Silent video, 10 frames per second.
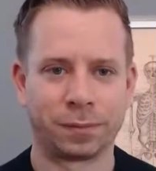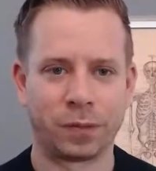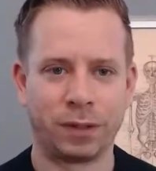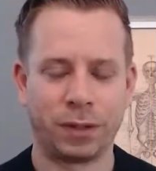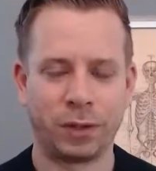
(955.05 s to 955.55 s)

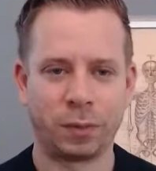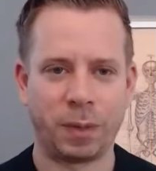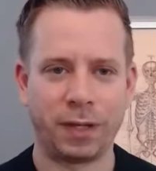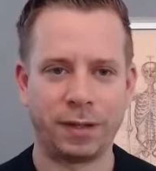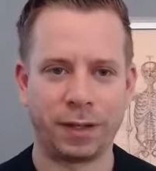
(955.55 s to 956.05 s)
So just
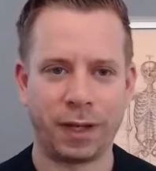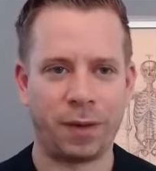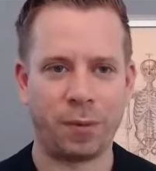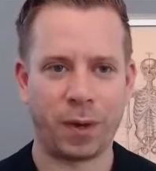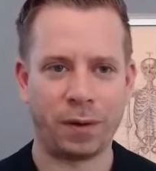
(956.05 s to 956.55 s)
place
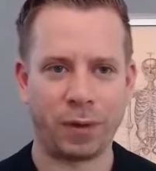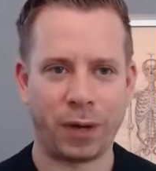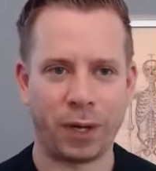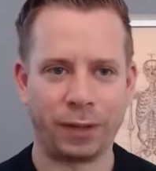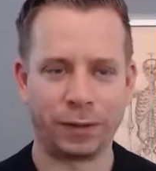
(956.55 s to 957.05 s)
again one of your
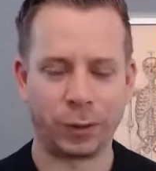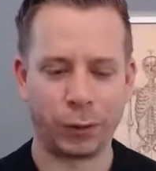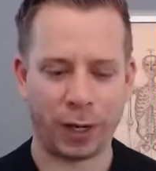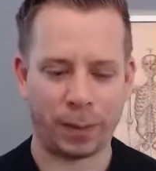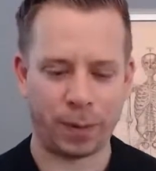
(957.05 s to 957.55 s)
hands on
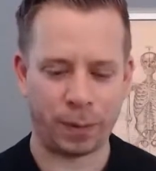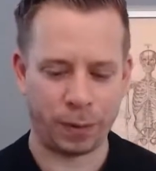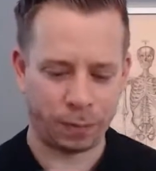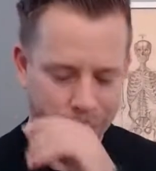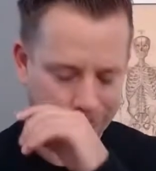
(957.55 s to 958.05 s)
your abdomen.